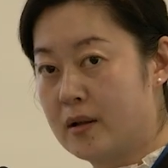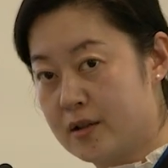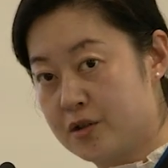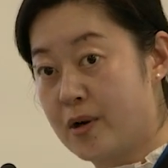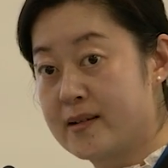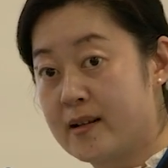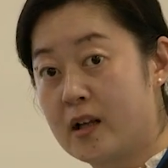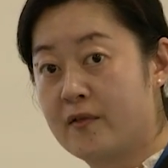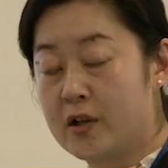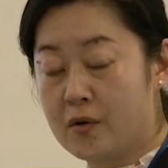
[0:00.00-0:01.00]
the
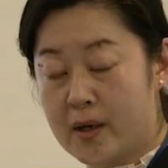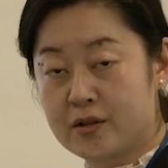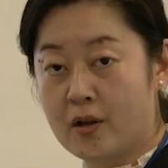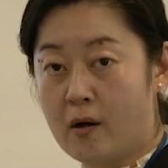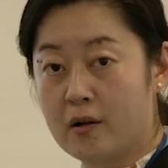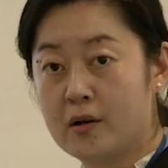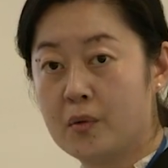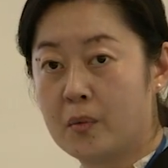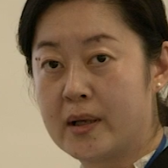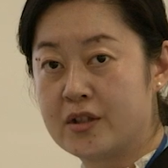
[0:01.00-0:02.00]
strengthening of US dollar,
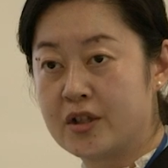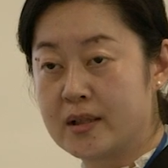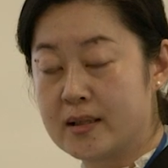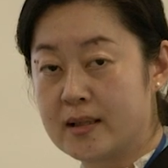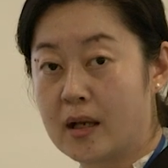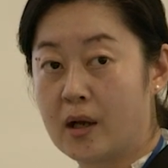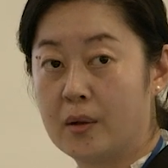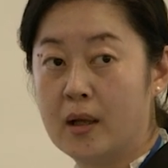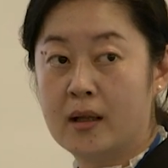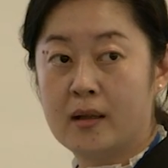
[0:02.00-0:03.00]
which is
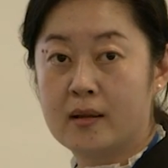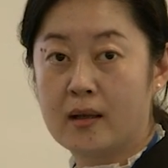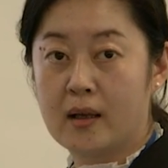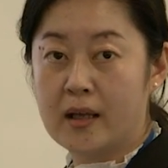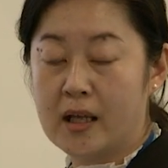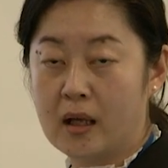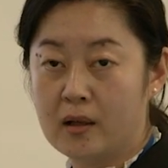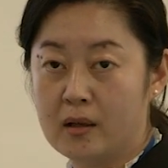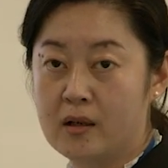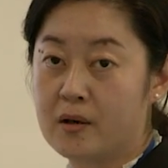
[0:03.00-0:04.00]
the
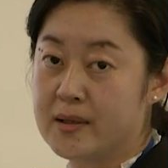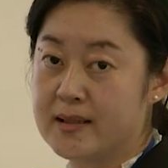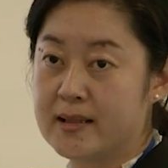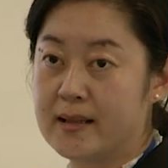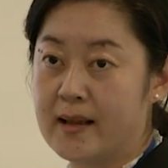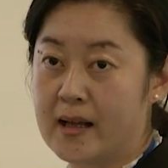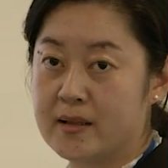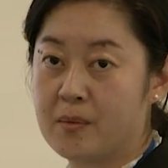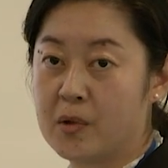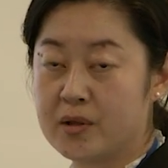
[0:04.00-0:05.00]
currency
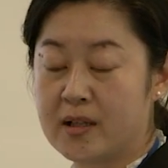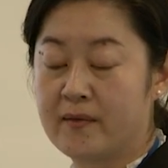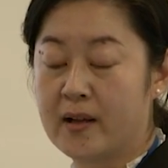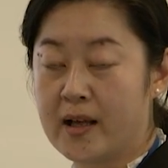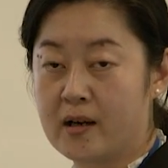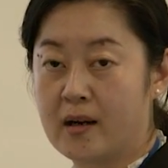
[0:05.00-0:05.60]
that most of the